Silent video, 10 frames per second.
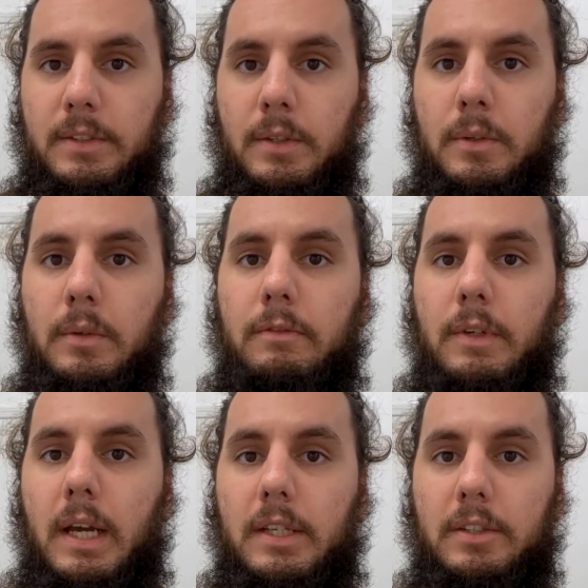So if
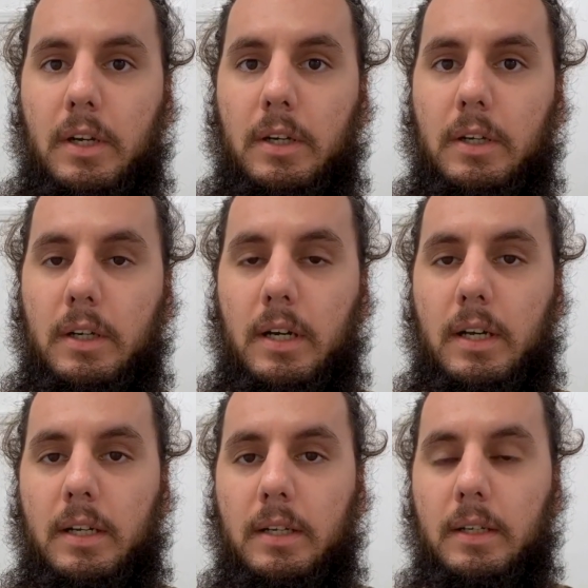you guys are,
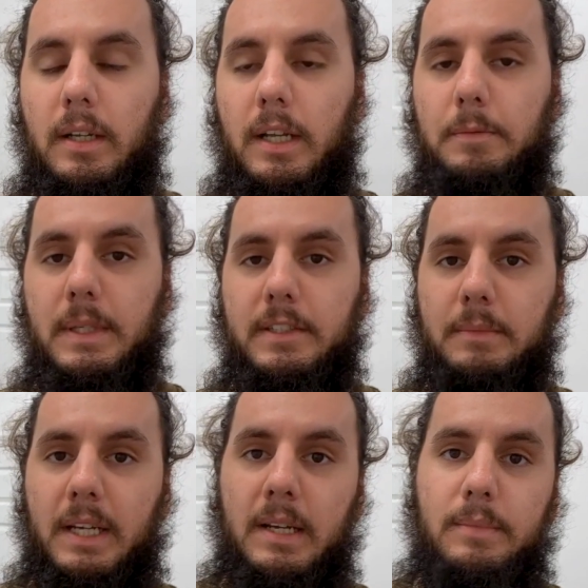uh, it's been
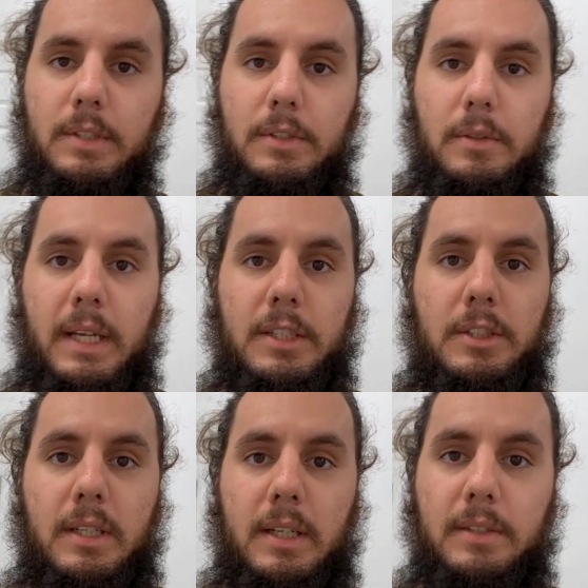some time since you last
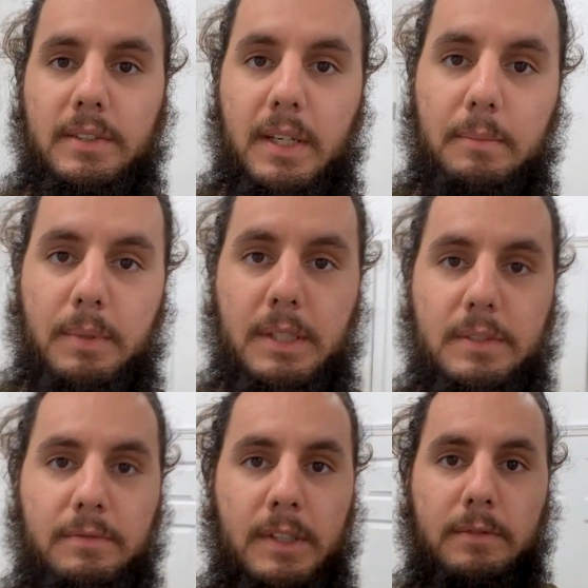checked out the site,
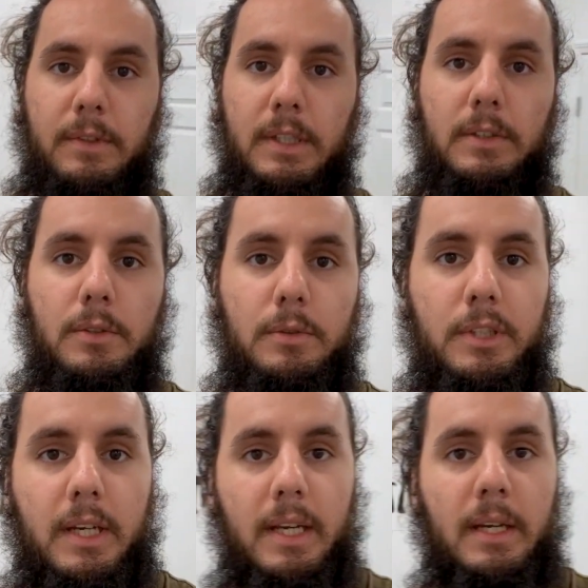please feel free to
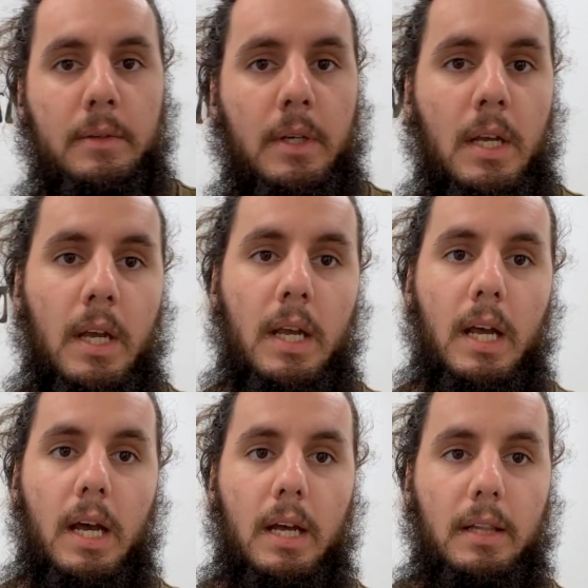check it out.
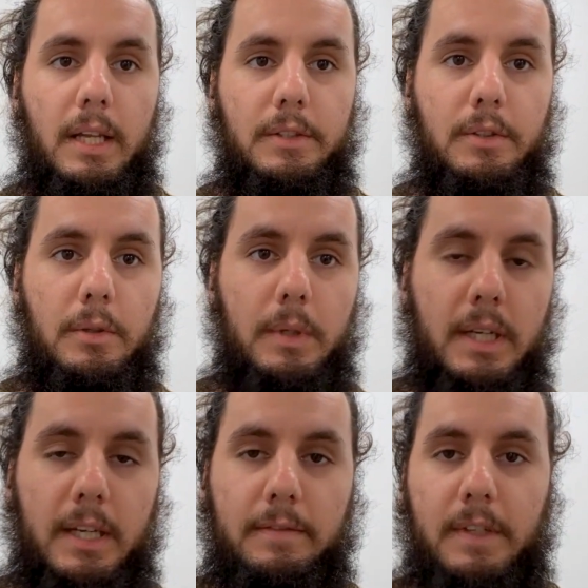Uh, let us know what
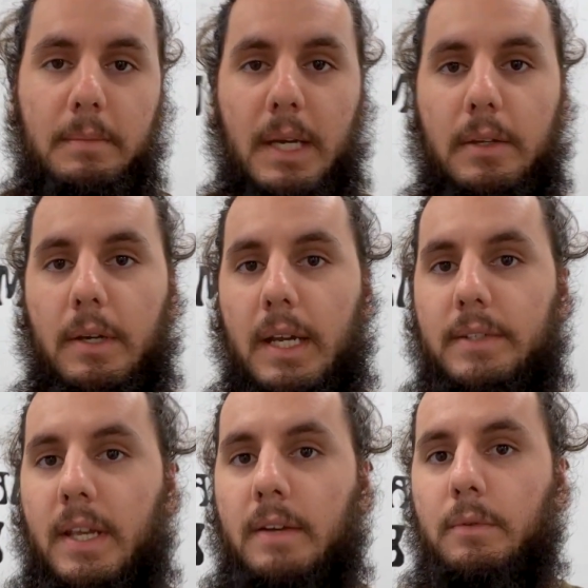kind of feedback you
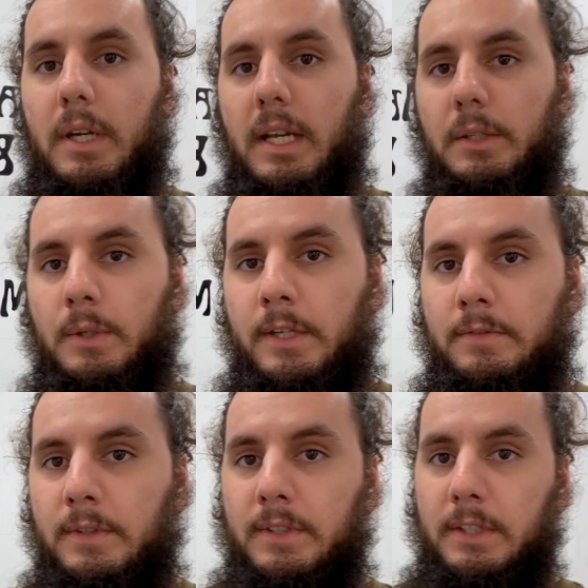guys have, what kind of
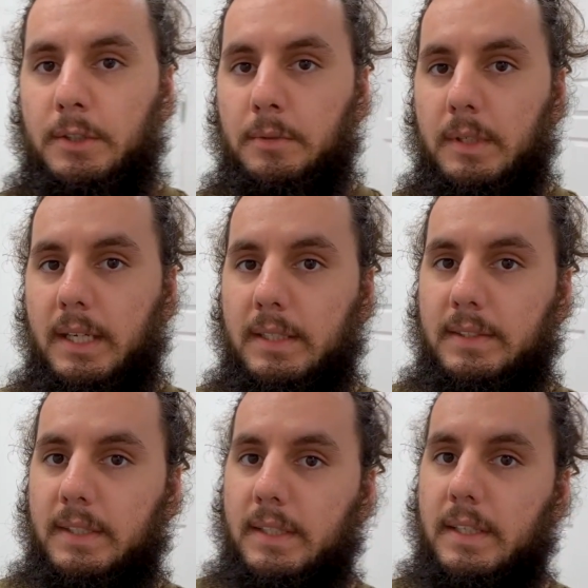transfers that you would like to
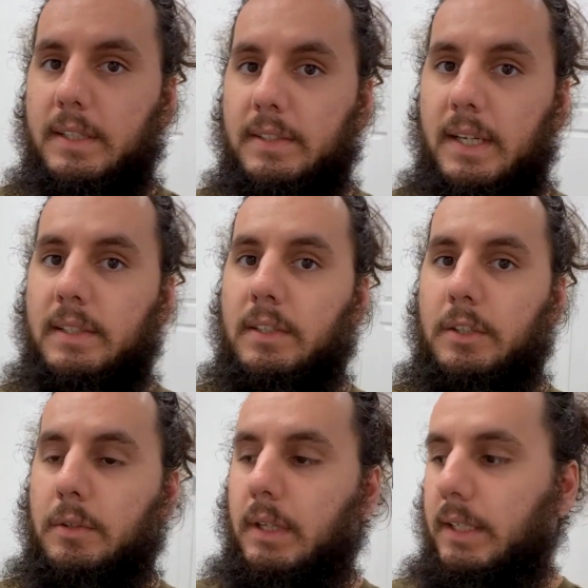see, the designs
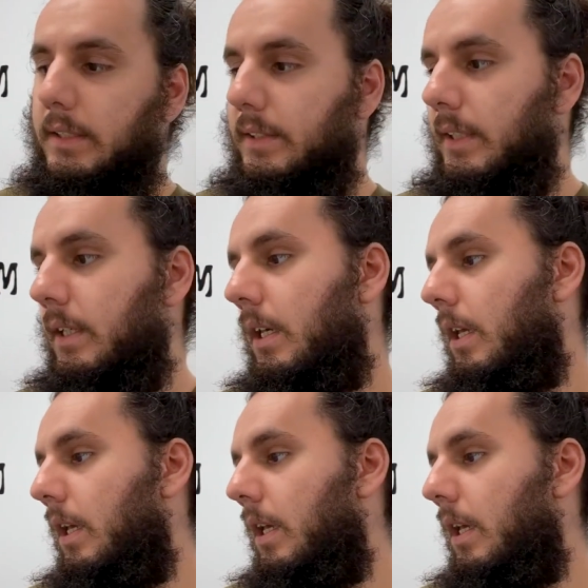that you'd like to see.